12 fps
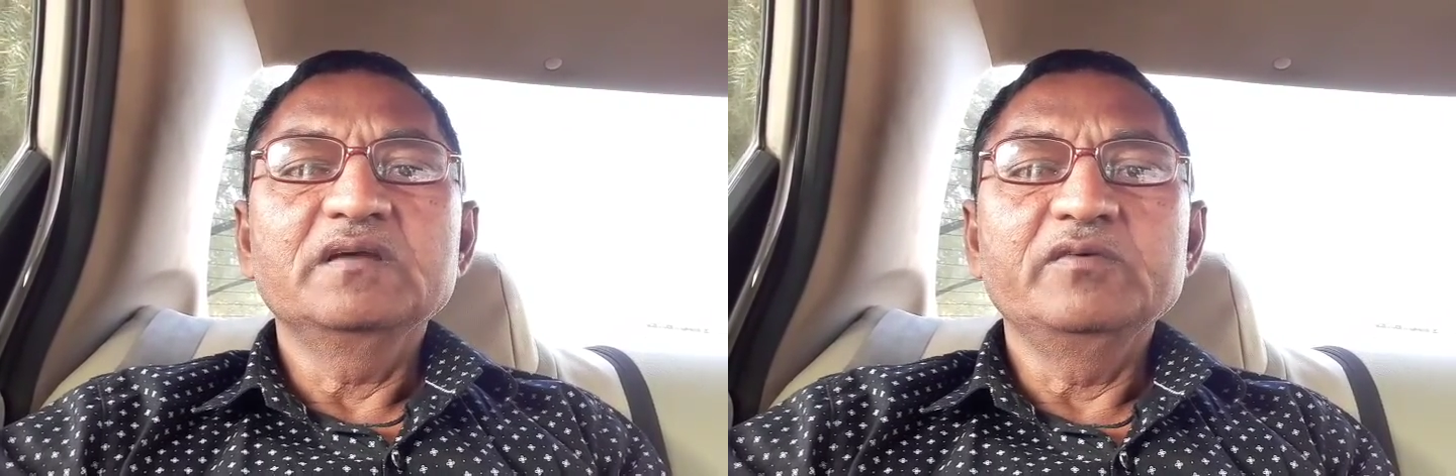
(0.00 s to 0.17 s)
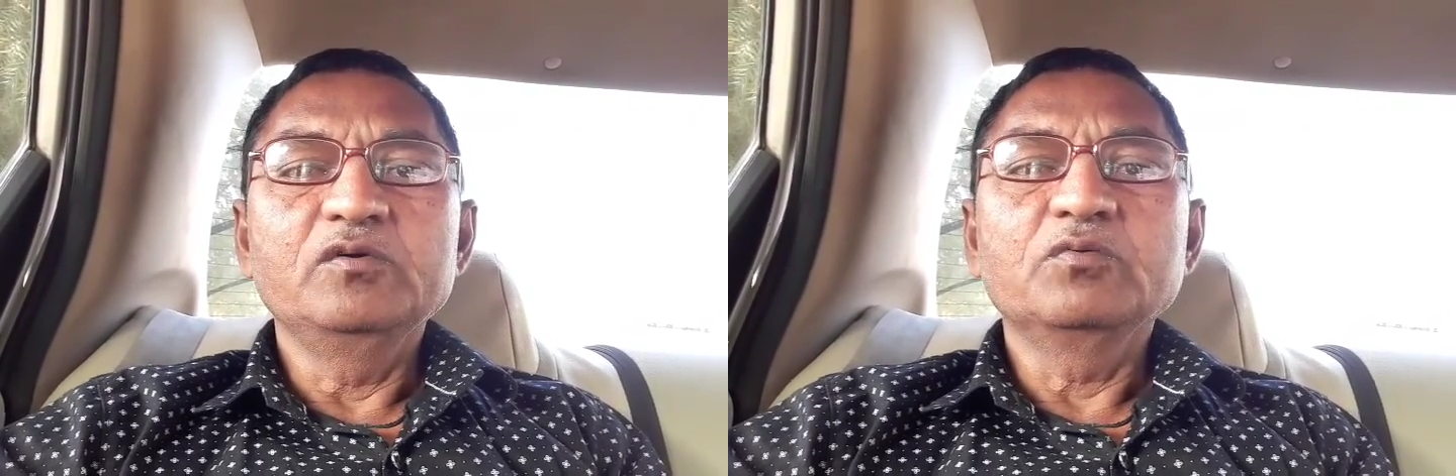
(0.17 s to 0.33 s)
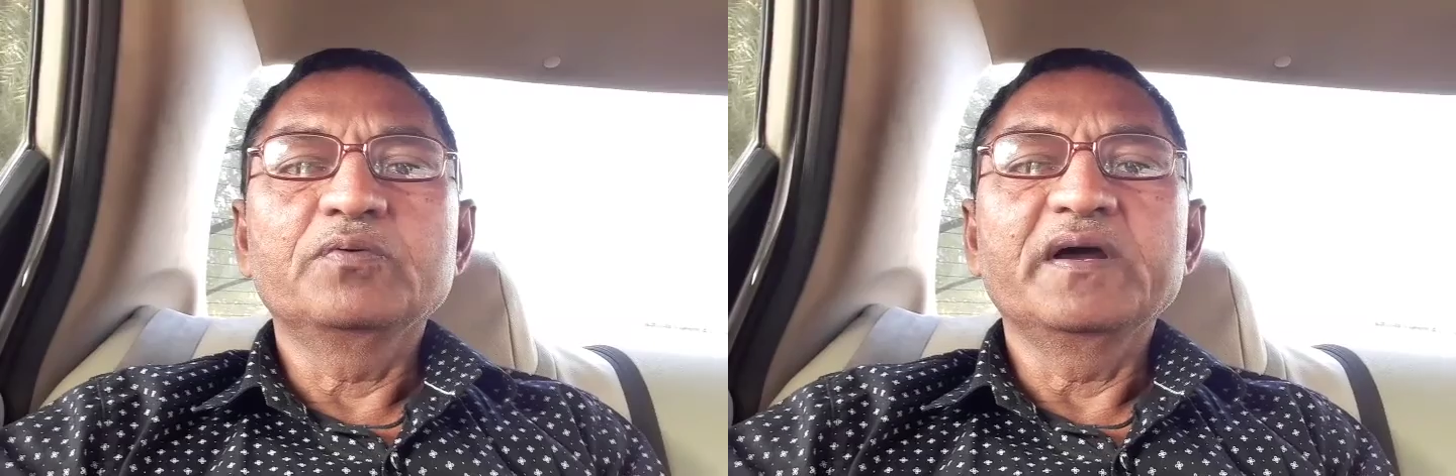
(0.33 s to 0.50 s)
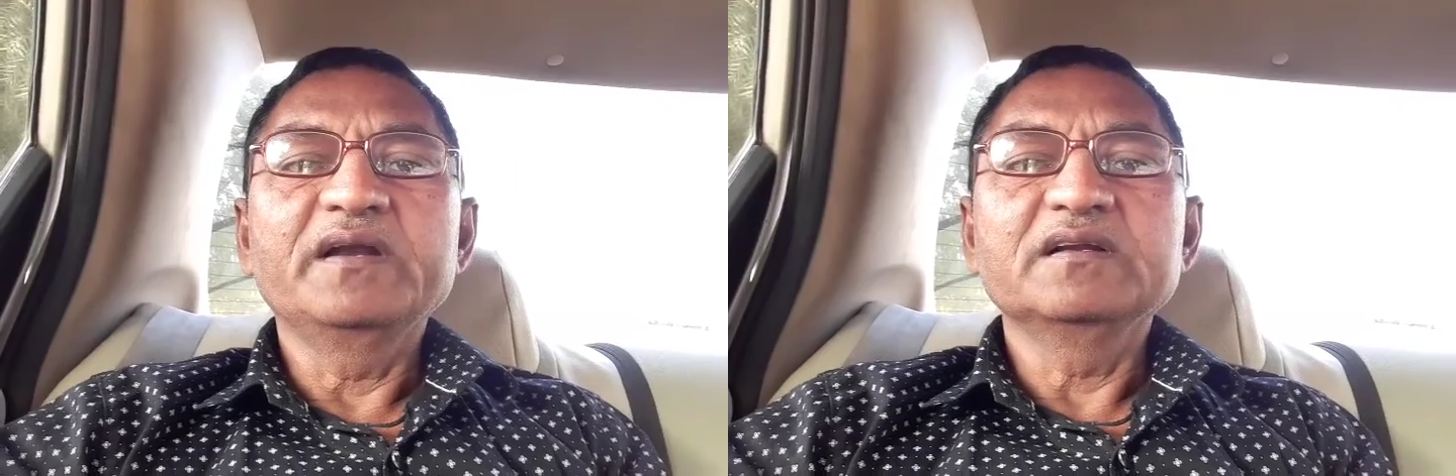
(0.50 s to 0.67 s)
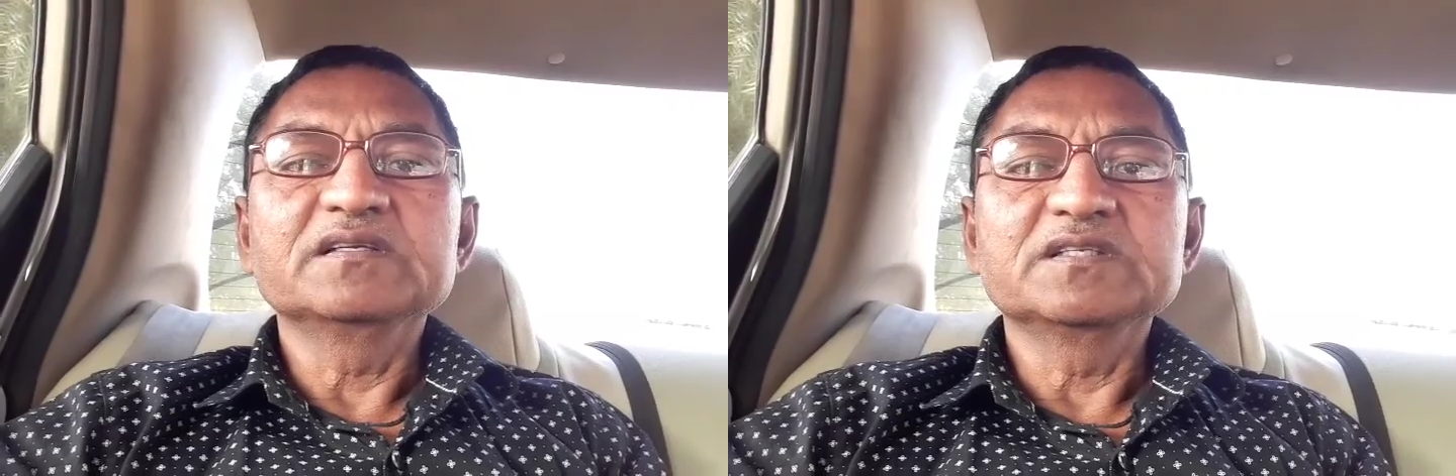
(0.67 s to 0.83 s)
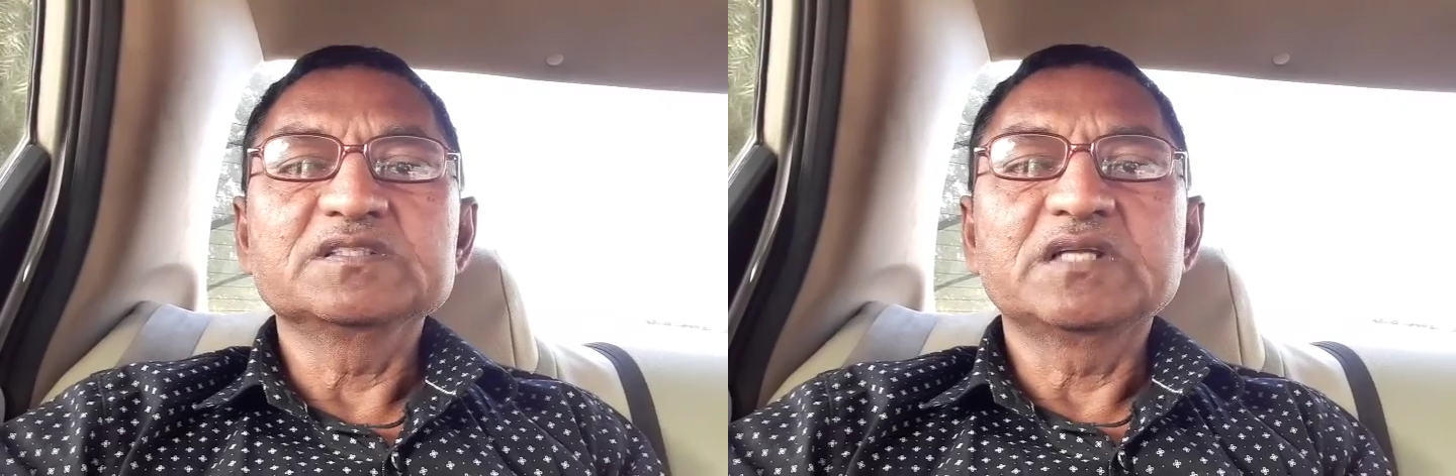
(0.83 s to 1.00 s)
we do find
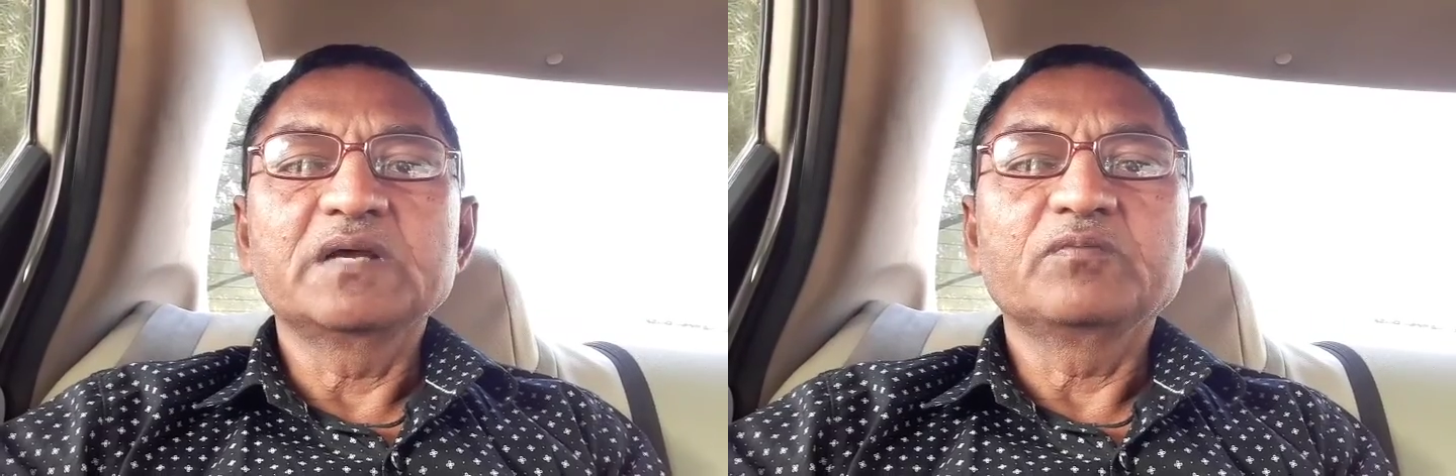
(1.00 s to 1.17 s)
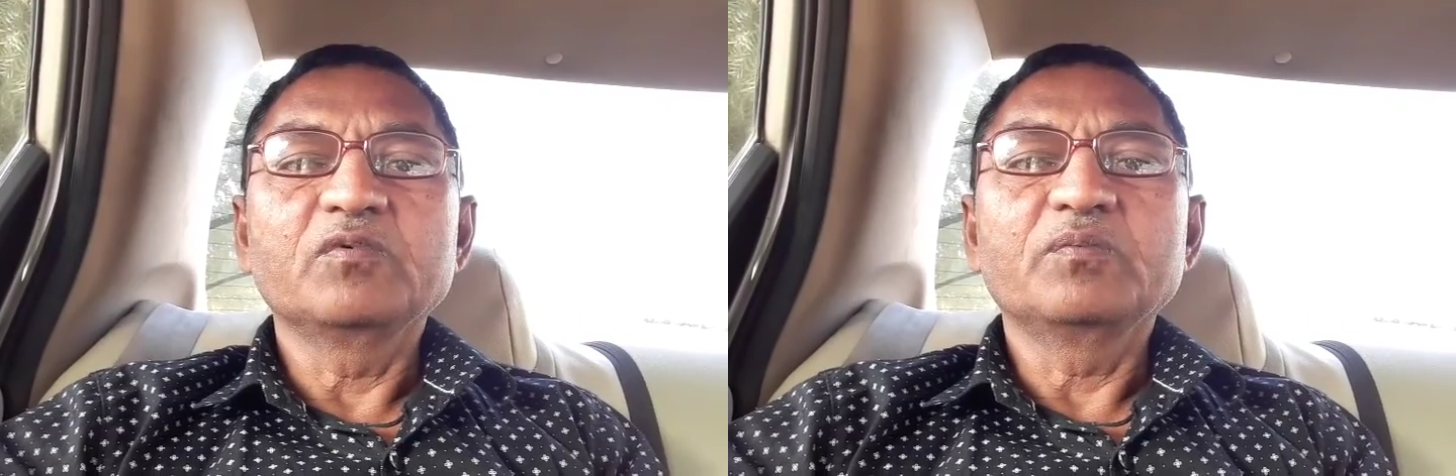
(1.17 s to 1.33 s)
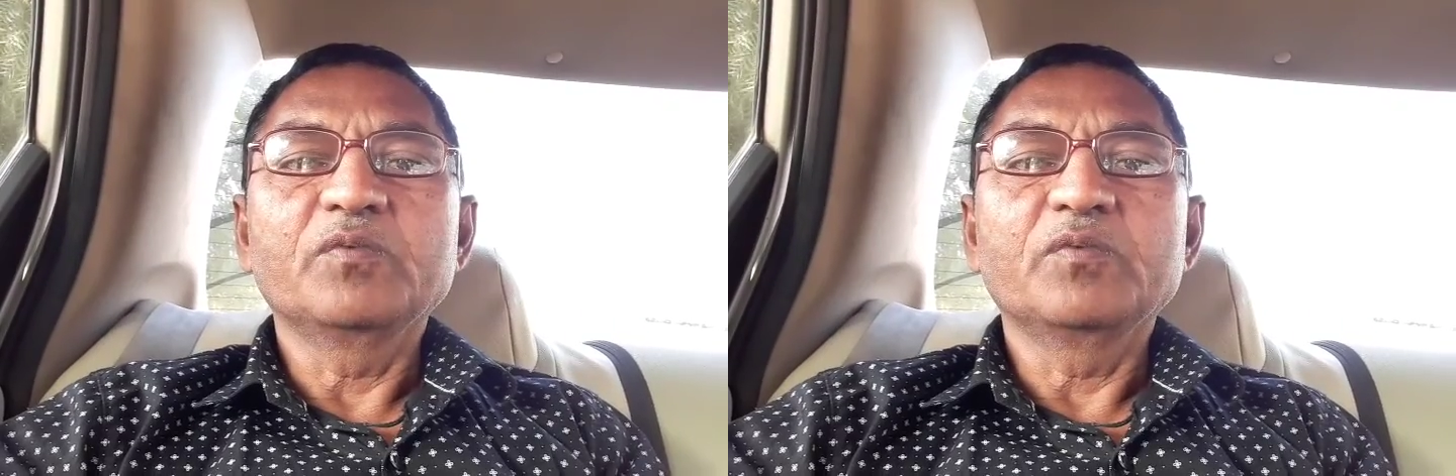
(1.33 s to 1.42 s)
such type of